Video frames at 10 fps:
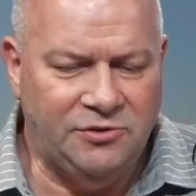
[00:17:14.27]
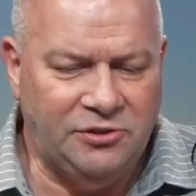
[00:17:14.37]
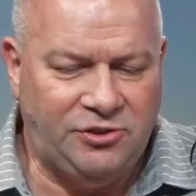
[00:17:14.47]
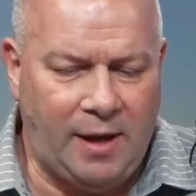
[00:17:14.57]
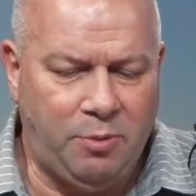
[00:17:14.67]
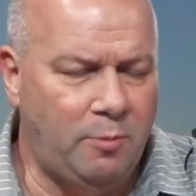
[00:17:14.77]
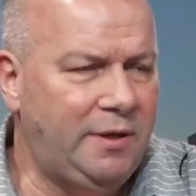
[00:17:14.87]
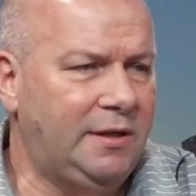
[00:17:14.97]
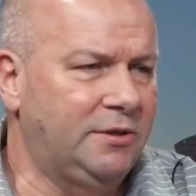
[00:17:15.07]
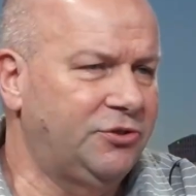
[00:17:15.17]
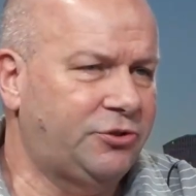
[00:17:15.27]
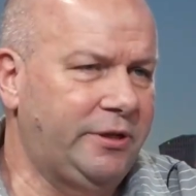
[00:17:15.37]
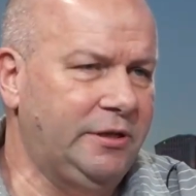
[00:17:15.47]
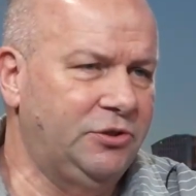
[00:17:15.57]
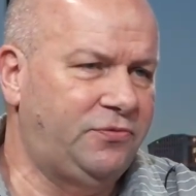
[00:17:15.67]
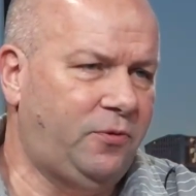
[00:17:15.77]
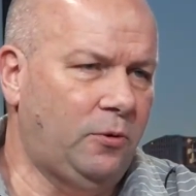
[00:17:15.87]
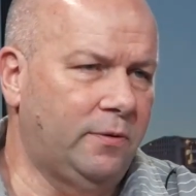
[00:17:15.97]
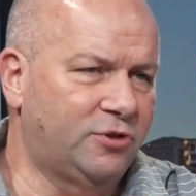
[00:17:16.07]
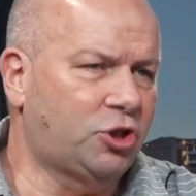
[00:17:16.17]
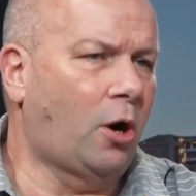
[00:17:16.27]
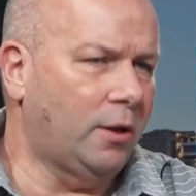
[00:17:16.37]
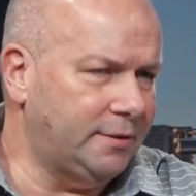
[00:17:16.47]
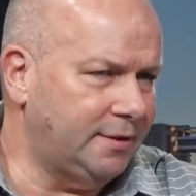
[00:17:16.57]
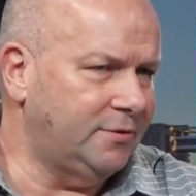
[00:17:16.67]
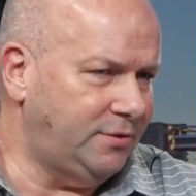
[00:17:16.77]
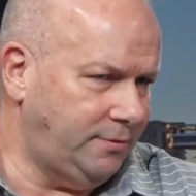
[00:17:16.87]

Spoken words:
the supplement industry is full of charlatans.